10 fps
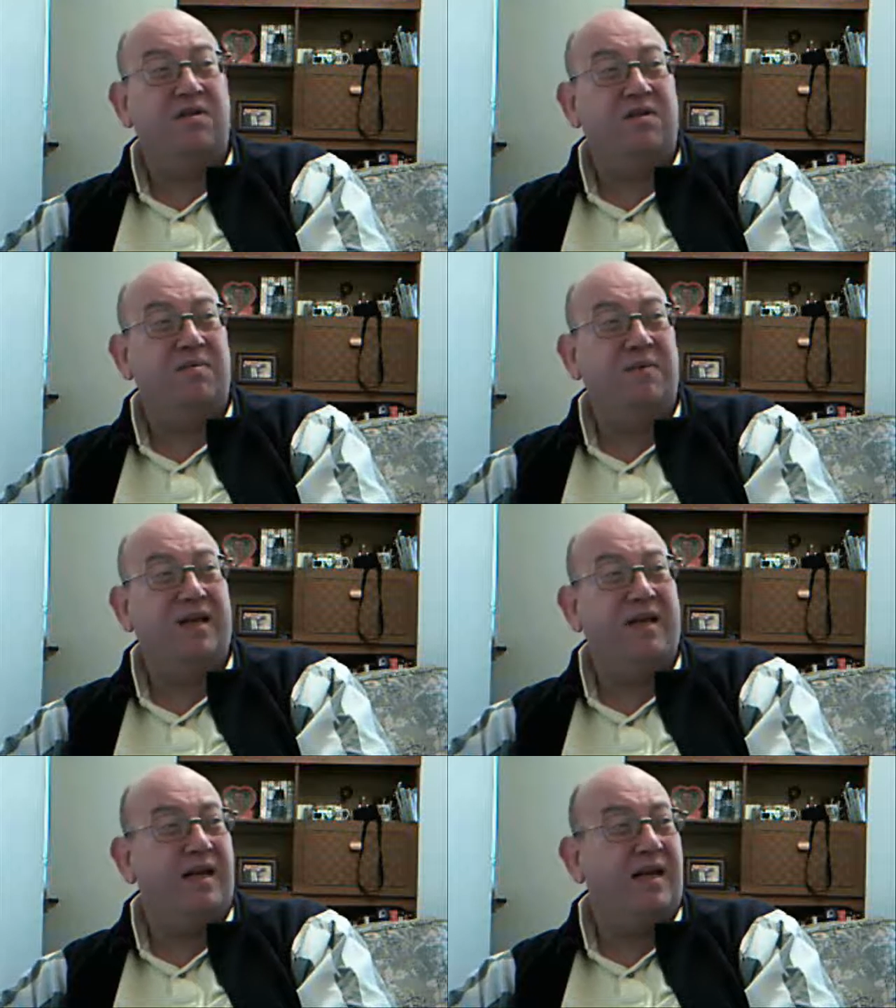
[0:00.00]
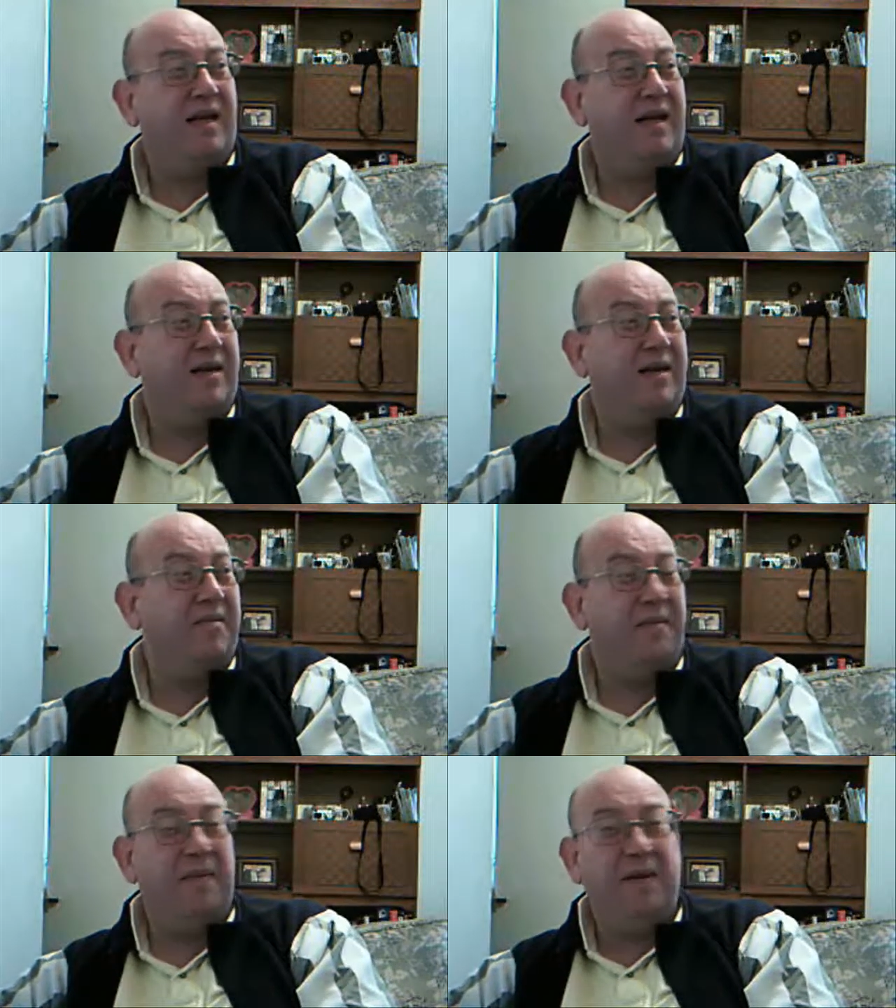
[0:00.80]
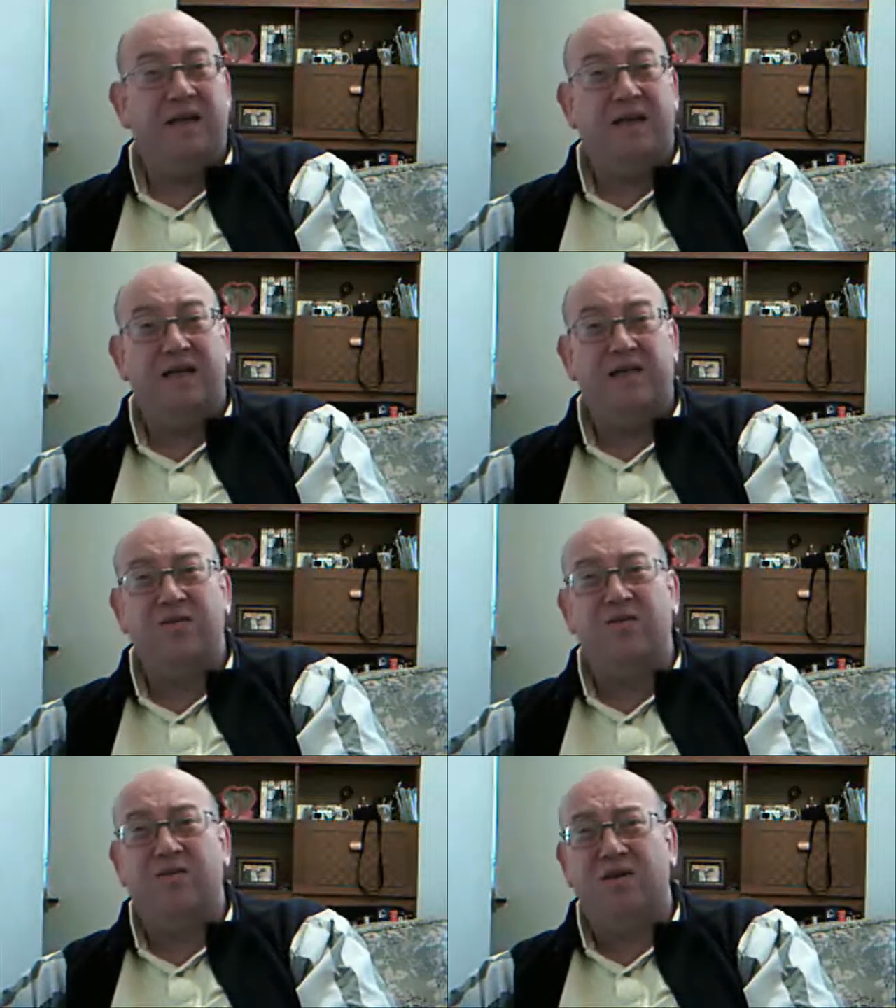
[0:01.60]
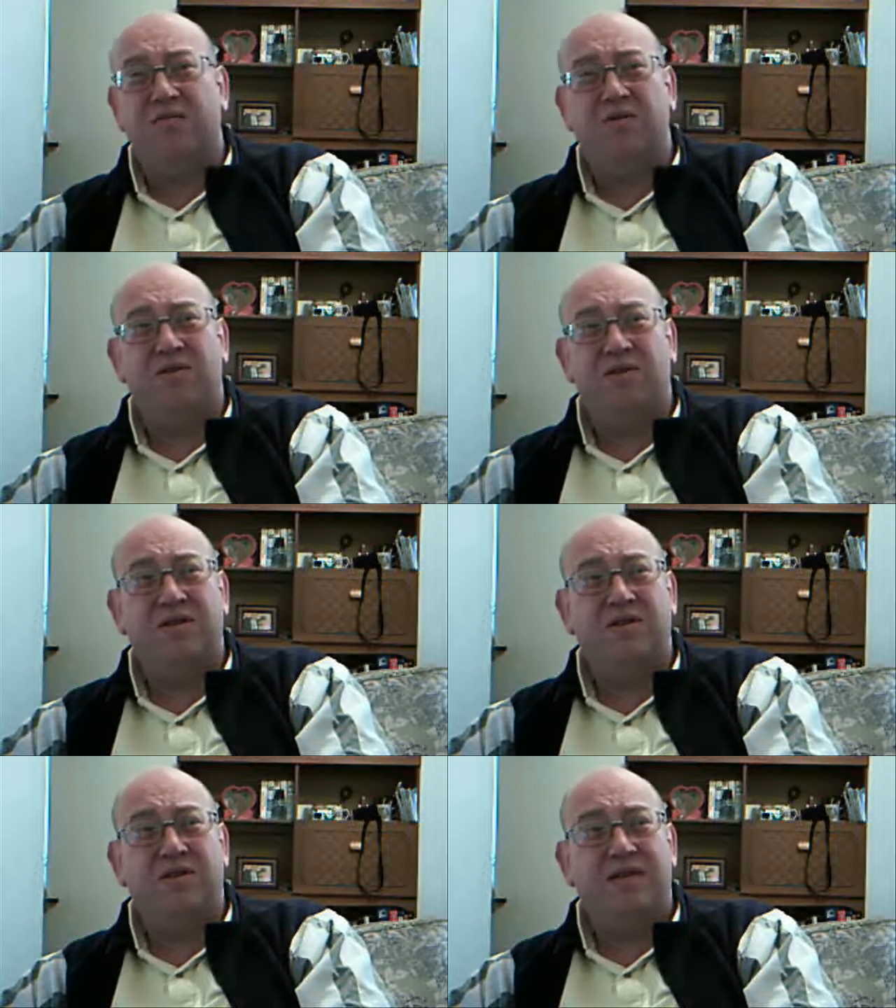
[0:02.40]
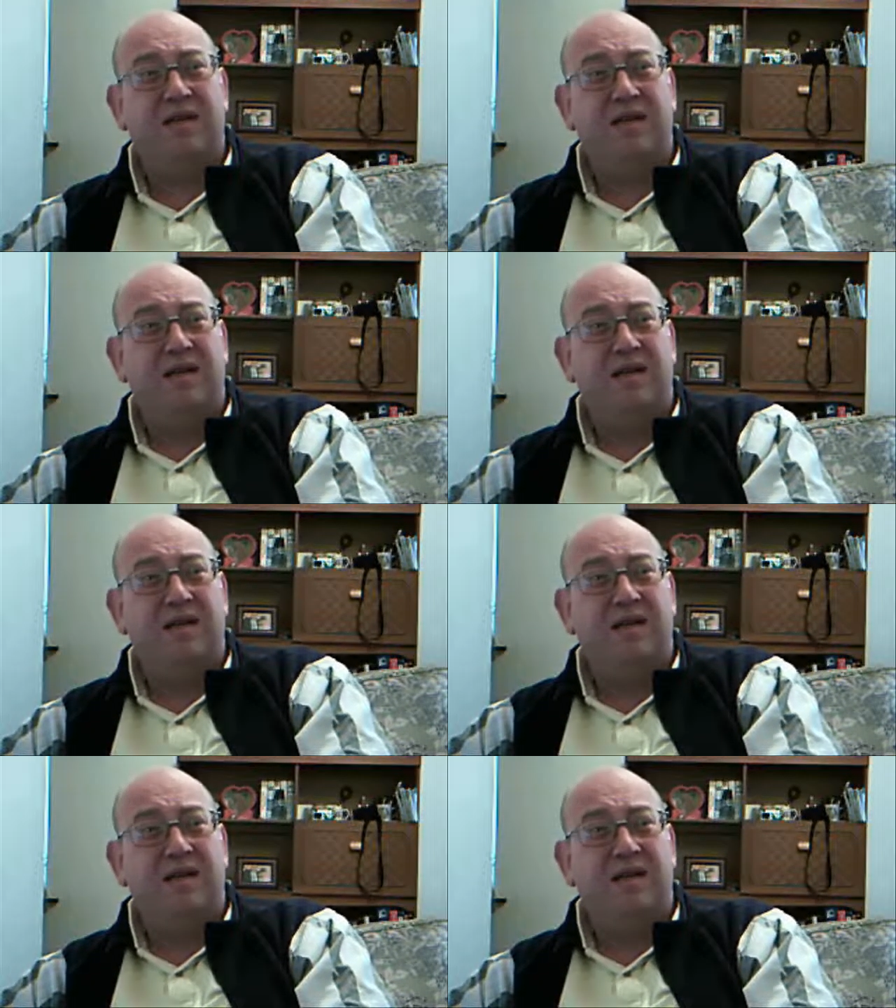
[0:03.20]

not to be a, a, a do-gooder but to just